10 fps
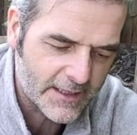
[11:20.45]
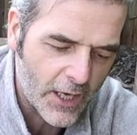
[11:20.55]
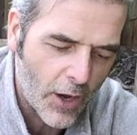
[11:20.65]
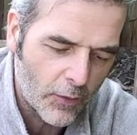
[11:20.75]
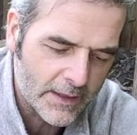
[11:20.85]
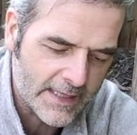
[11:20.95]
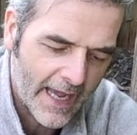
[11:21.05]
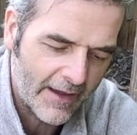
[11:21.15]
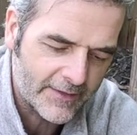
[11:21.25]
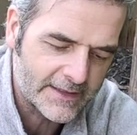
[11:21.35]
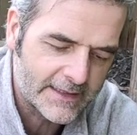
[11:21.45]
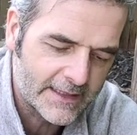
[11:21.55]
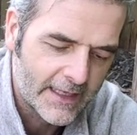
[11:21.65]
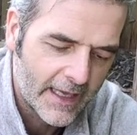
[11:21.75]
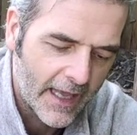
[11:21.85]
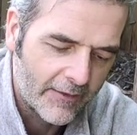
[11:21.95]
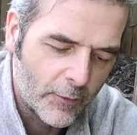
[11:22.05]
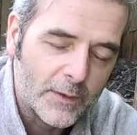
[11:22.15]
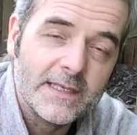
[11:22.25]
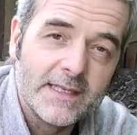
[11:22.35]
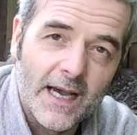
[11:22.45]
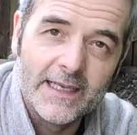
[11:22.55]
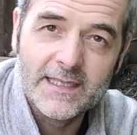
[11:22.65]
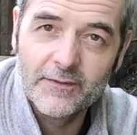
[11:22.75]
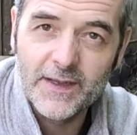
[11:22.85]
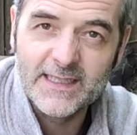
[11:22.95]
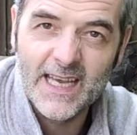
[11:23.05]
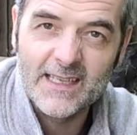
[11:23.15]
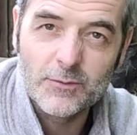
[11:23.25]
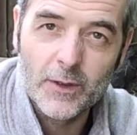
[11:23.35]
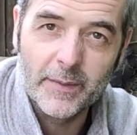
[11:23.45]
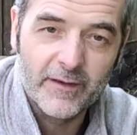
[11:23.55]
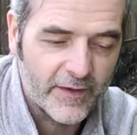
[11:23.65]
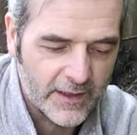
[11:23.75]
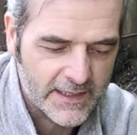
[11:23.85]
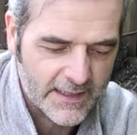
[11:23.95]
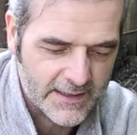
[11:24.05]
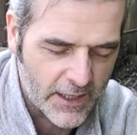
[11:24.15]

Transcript: No, because I haven't, if it was a scientific test, would it be a fair test?